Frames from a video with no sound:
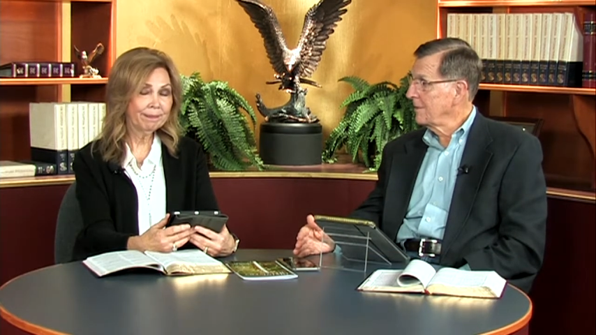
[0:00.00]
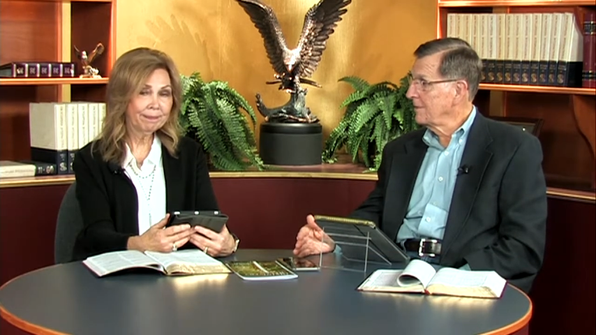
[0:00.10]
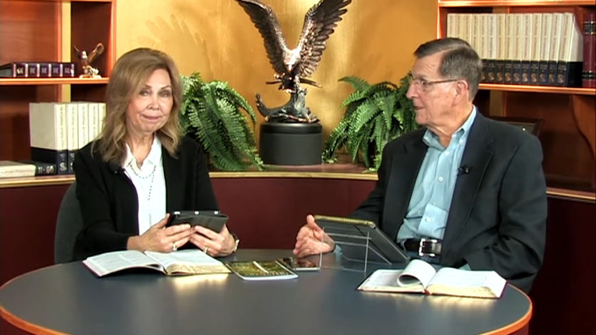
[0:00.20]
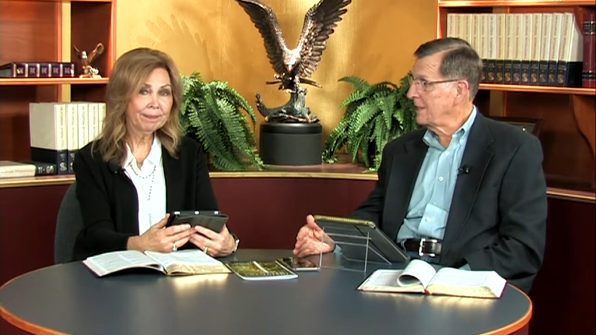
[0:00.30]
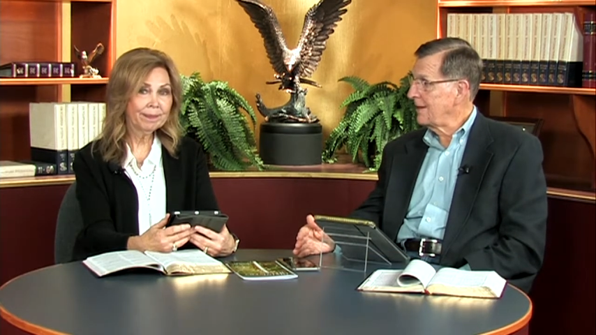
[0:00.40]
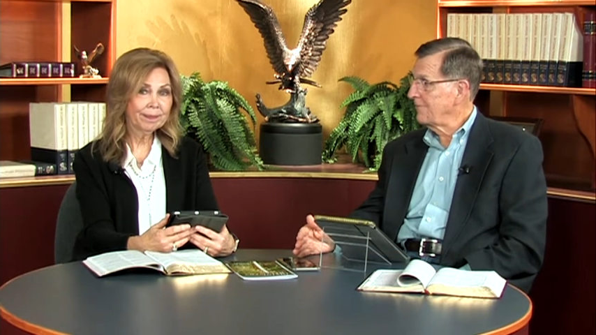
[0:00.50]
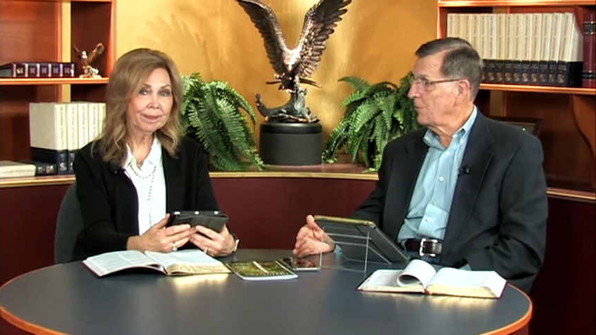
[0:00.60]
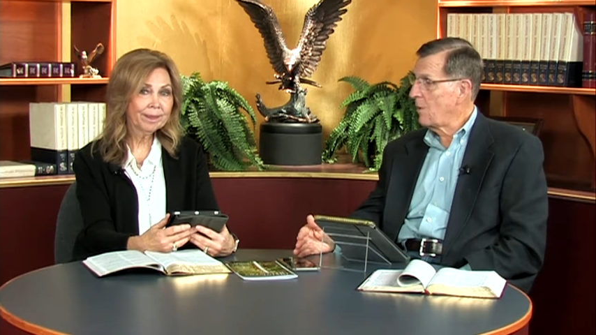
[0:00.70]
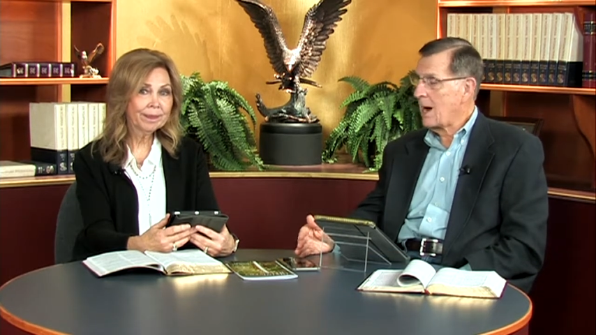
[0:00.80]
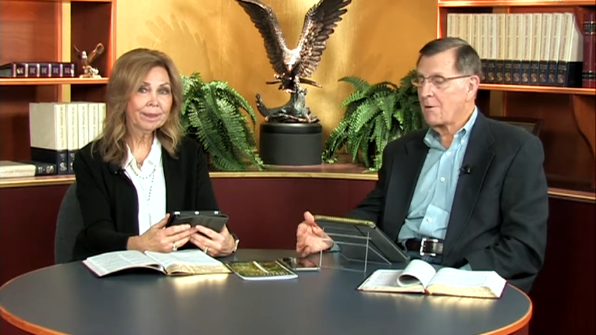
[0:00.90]
Speaker 1: Did that for a
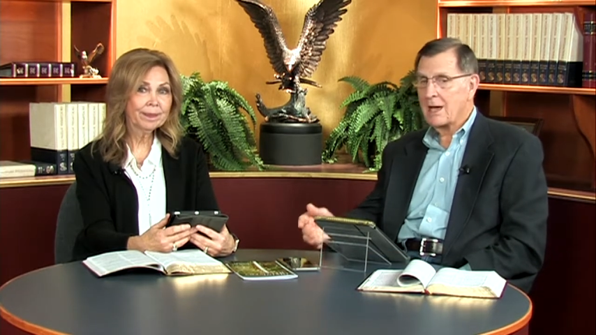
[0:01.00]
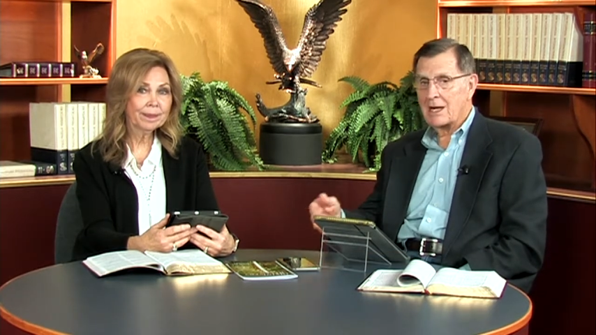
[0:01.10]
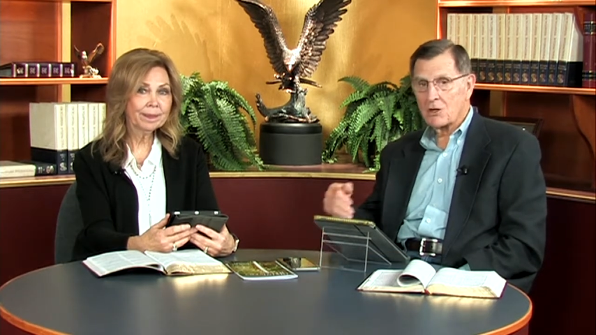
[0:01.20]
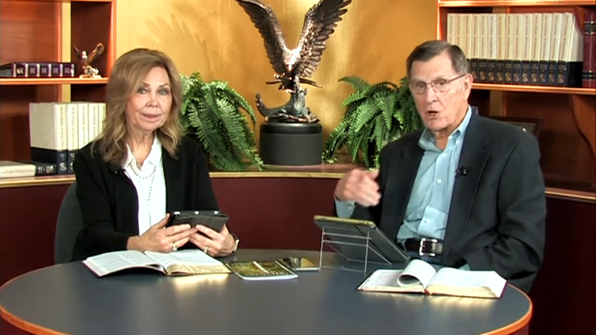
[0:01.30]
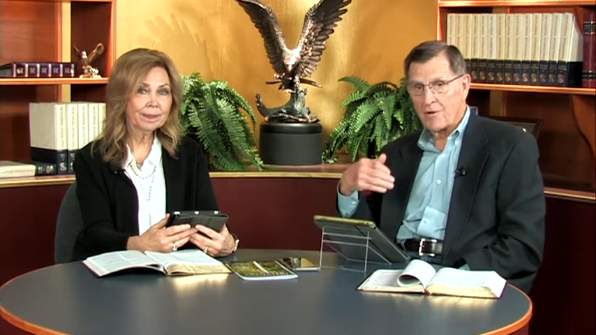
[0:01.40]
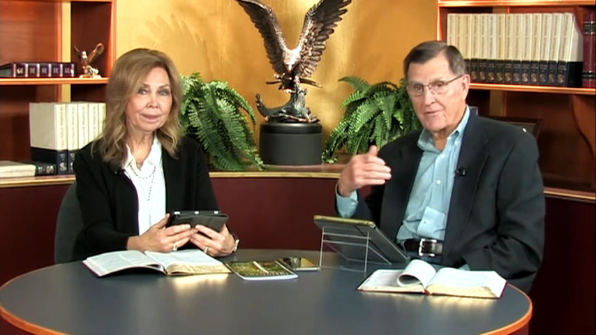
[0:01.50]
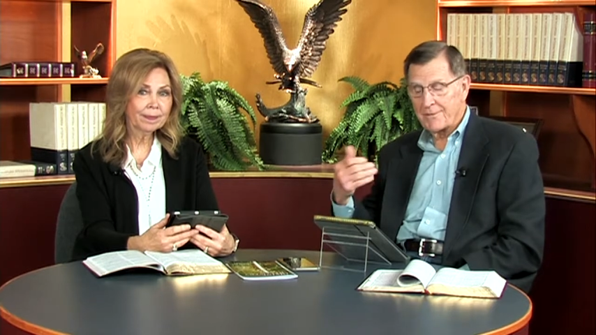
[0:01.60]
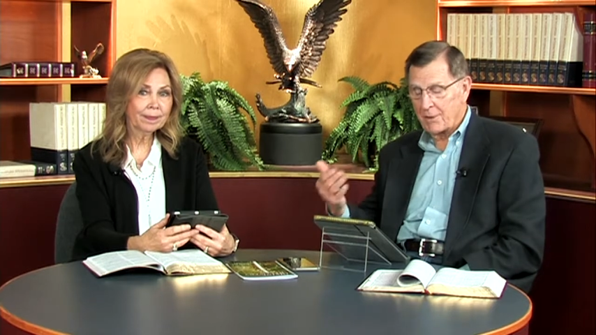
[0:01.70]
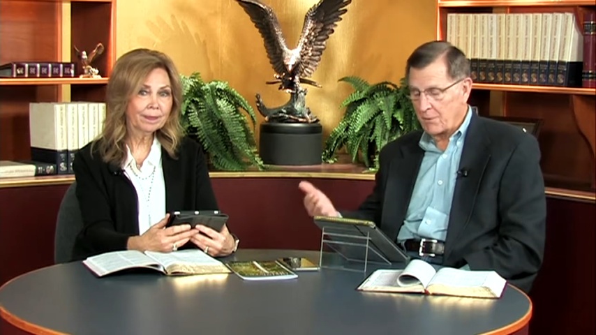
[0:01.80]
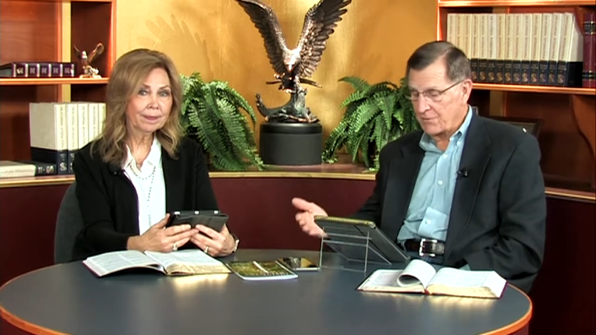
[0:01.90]
while, got mm-hmm.
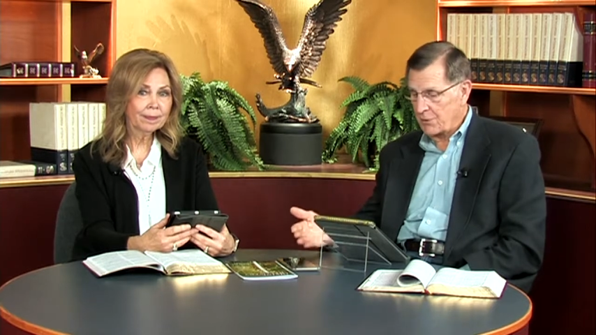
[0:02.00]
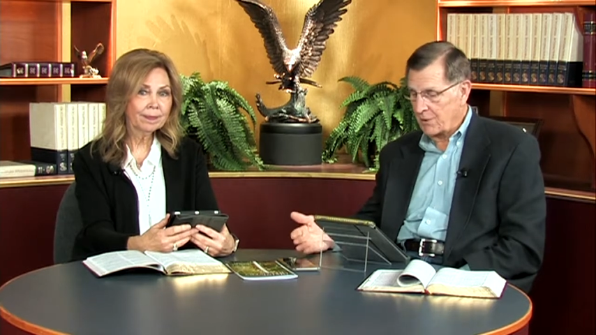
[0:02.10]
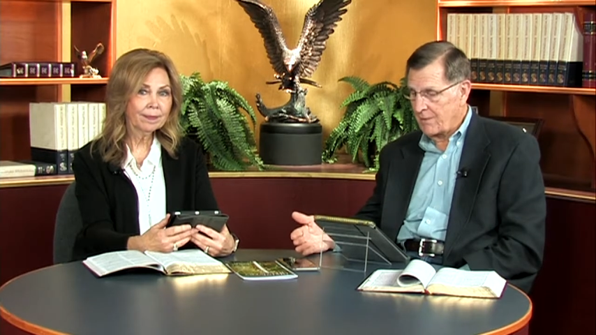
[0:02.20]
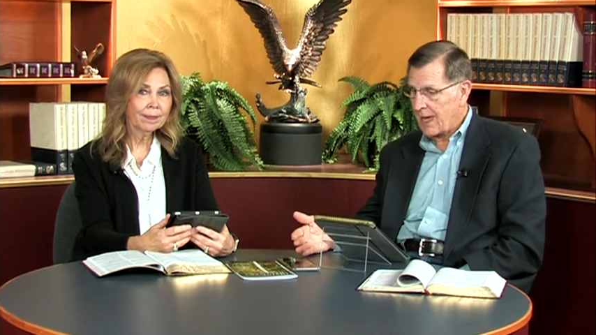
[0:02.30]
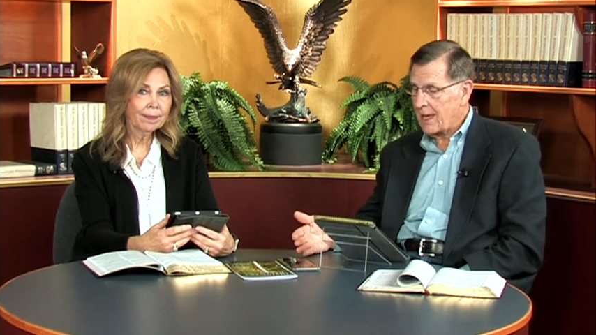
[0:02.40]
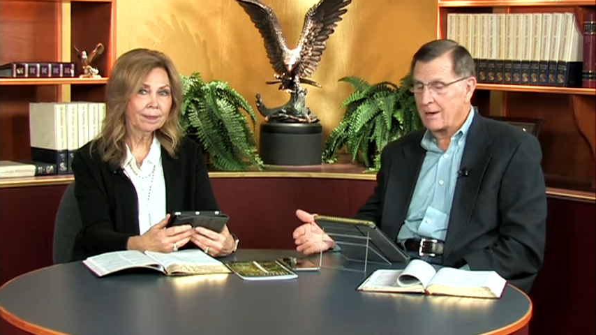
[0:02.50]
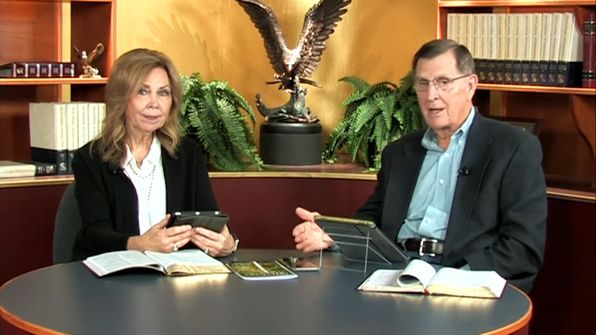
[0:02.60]
comfortable with doing that.